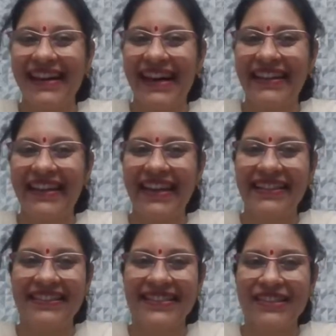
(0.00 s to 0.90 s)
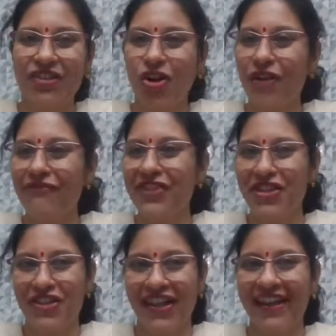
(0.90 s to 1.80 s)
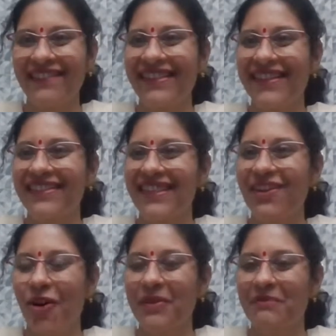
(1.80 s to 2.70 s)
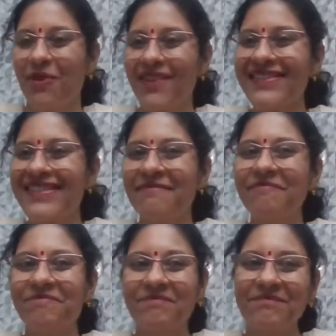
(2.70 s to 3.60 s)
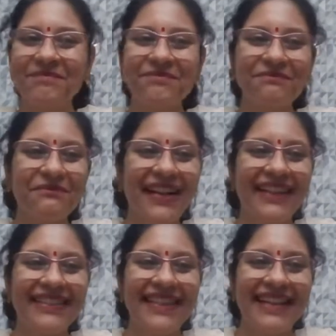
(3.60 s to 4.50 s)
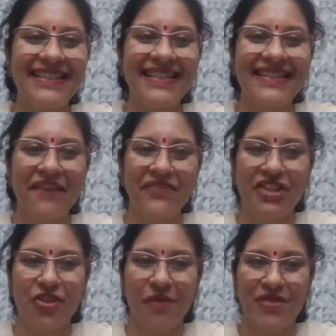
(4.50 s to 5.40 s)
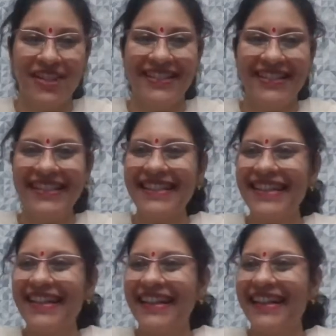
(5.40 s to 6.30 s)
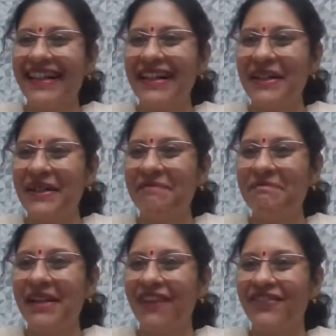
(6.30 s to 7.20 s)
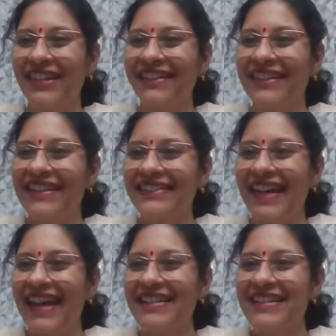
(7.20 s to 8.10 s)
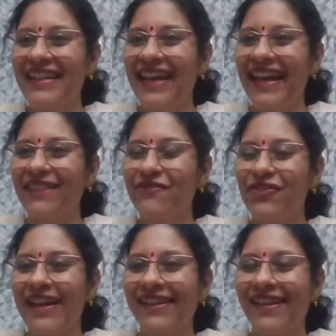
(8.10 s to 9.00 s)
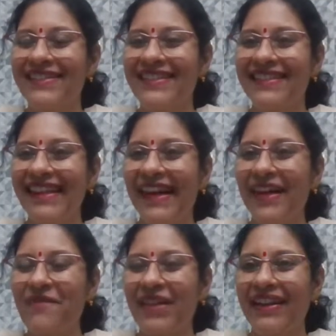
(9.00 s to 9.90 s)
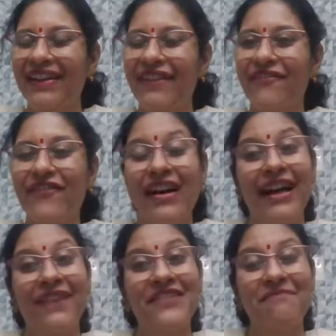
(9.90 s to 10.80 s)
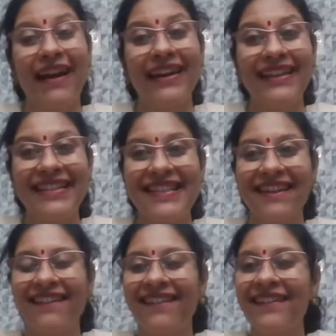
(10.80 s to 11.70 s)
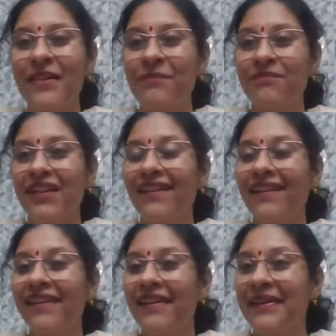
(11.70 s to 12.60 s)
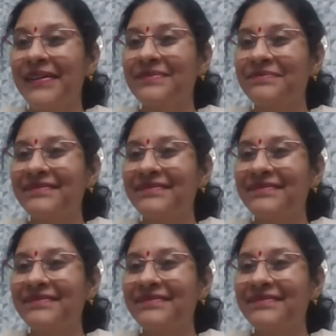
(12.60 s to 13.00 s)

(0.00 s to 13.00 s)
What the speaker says: I get raw fish there in the comment box. I think that's the safest option, is it? Lovely. Thanks again for that answer there. And I have smileys here. Uh,